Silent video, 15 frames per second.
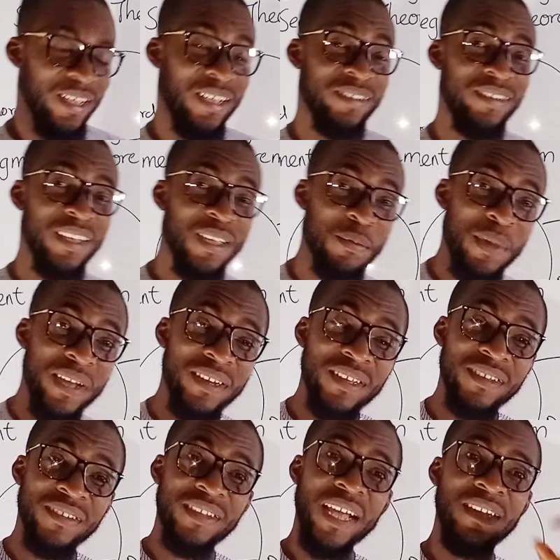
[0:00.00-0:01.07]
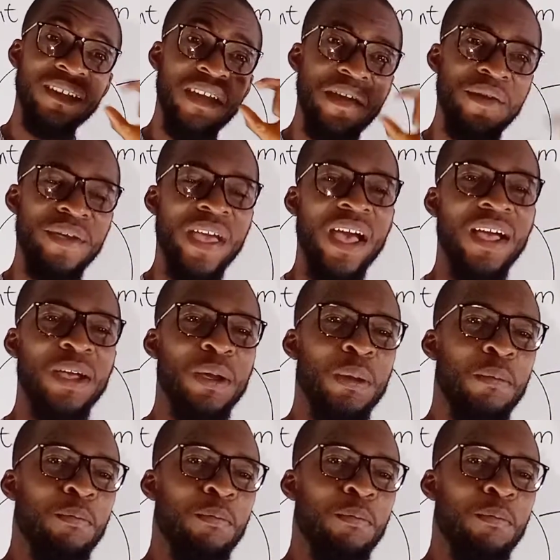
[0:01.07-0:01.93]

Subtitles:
A segment is that area